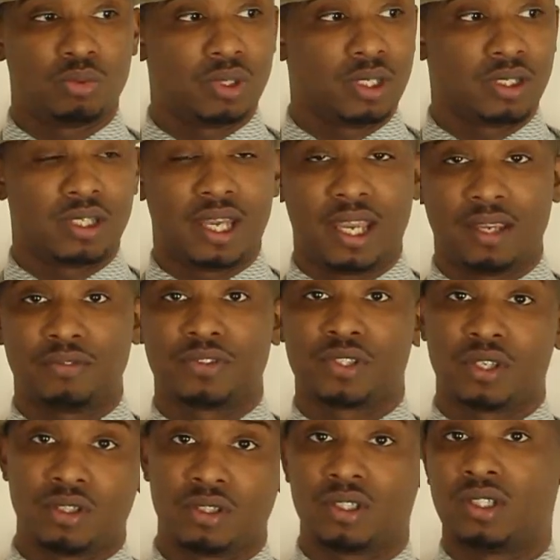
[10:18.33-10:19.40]
with a
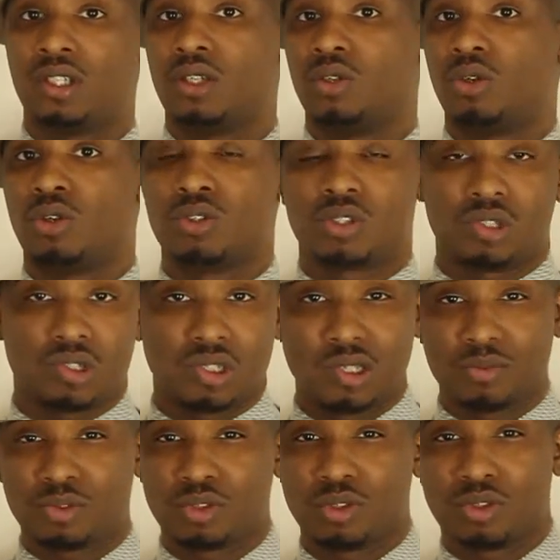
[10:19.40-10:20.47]
fraternity or
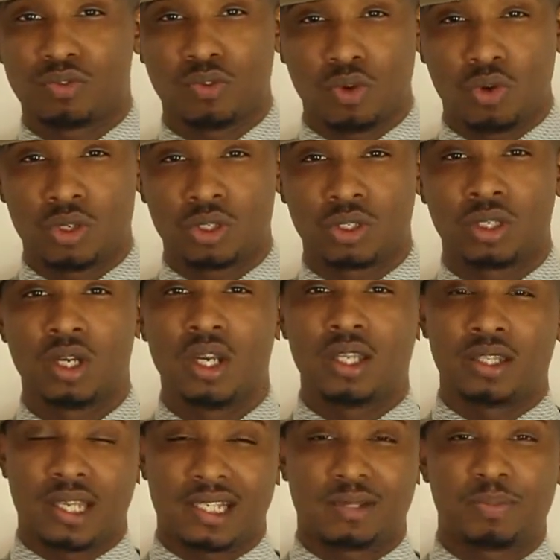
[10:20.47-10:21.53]
some sort of order
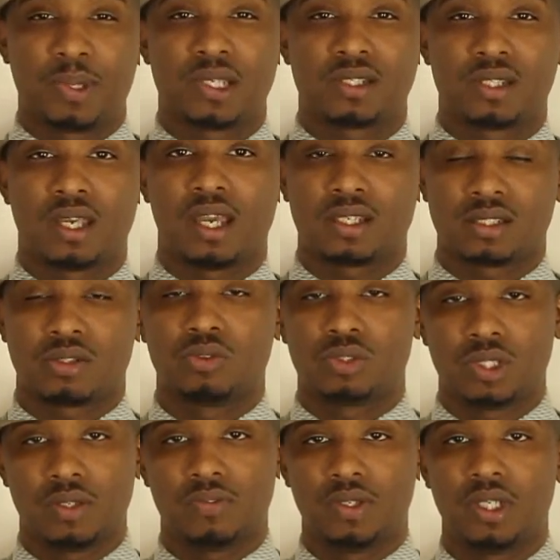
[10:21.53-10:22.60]
that speaks to
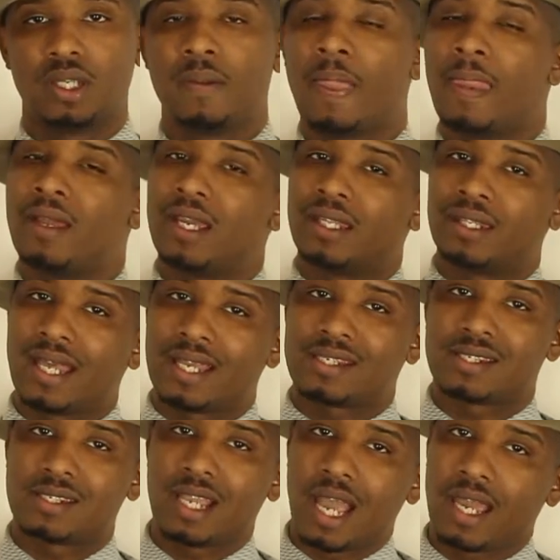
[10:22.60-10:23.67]
exclusivity. And
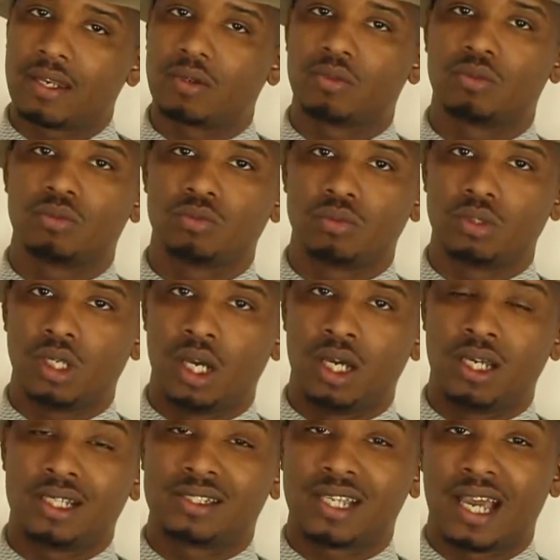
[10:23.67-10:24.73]
that's not
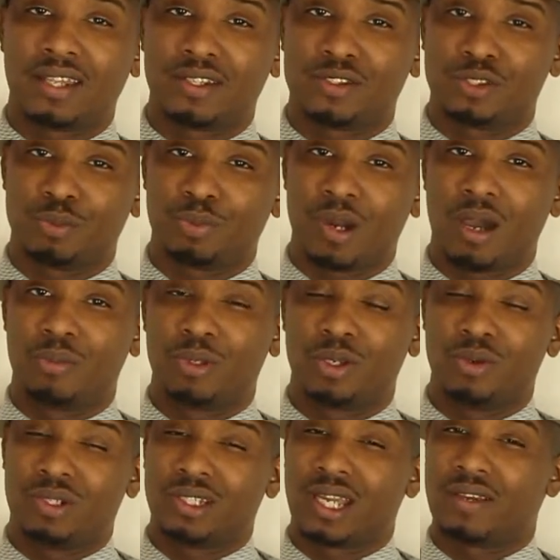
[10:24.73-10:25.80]
uh, a tie that you're probably
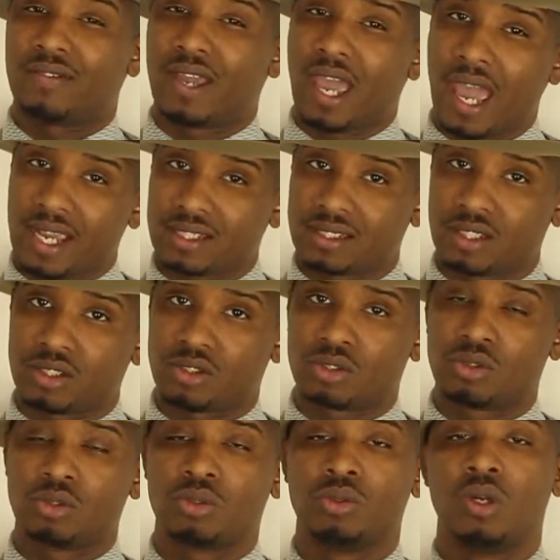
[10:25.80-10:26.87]
going to have access
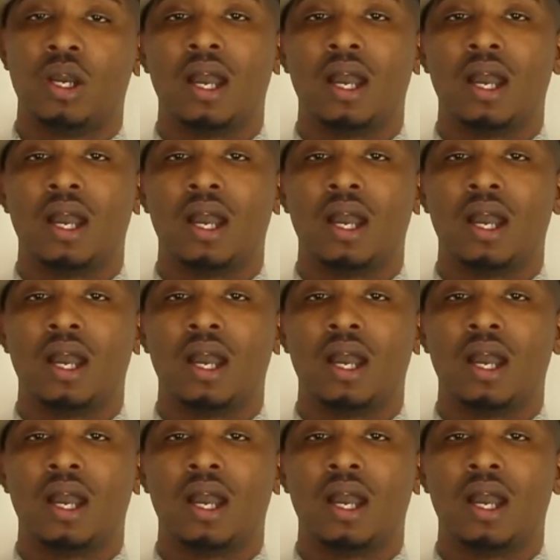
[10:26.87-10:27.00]
to.